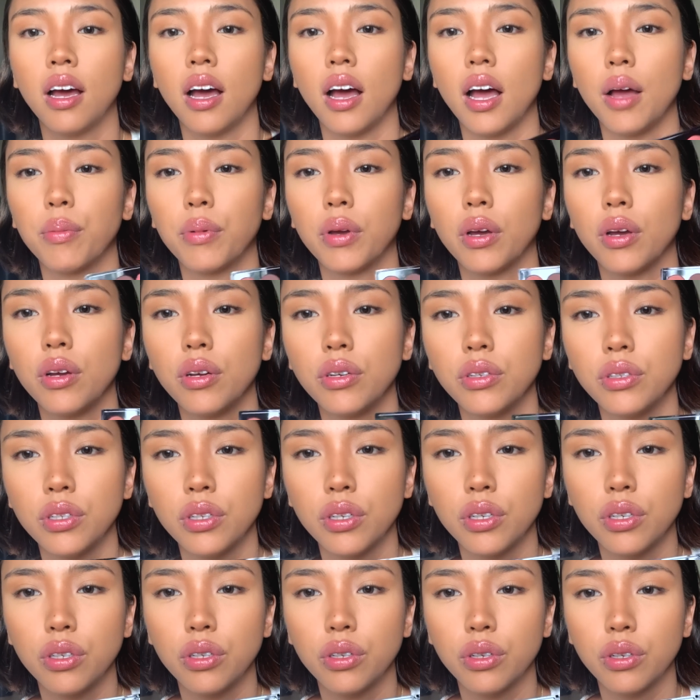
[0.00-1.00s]
I'm going to
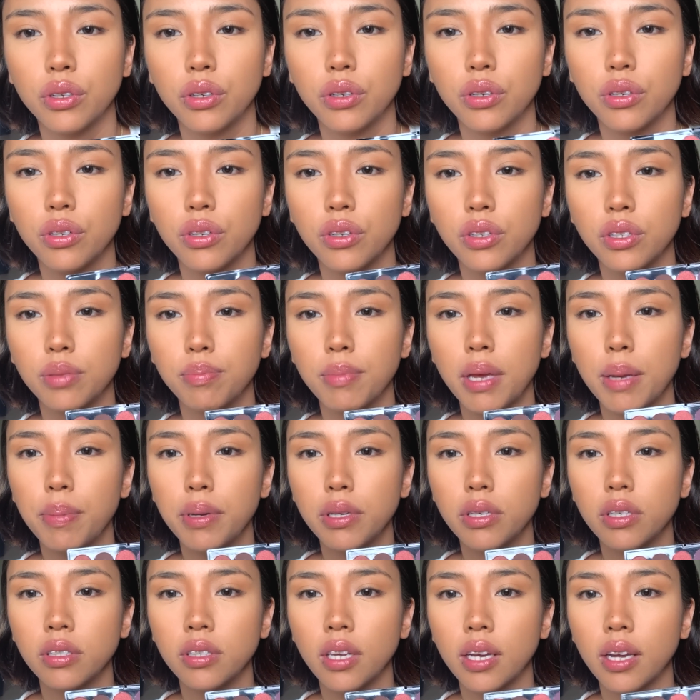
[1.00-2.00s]
use maybe
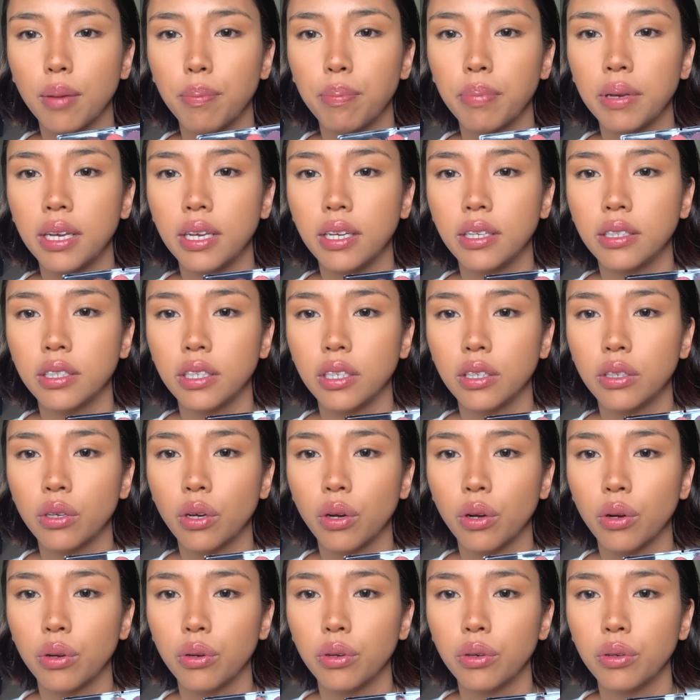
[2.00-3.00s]
just like a peachy
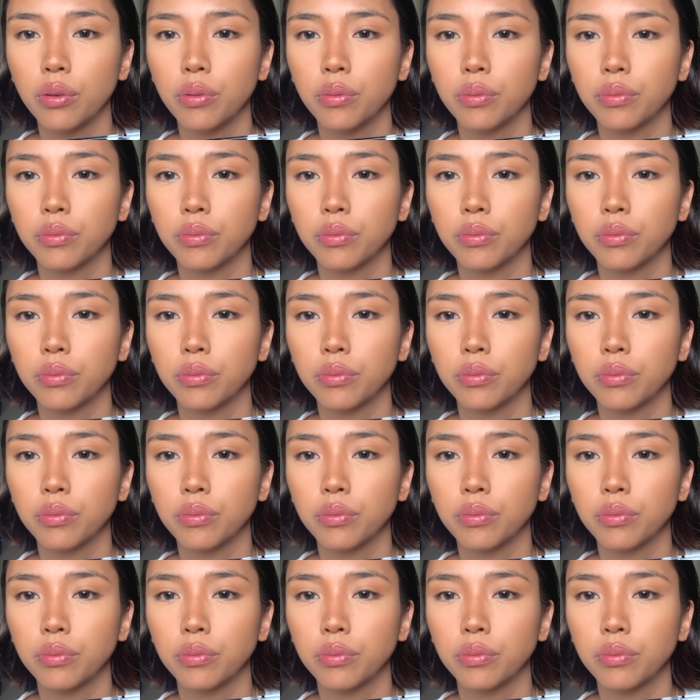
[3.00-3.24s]
tone.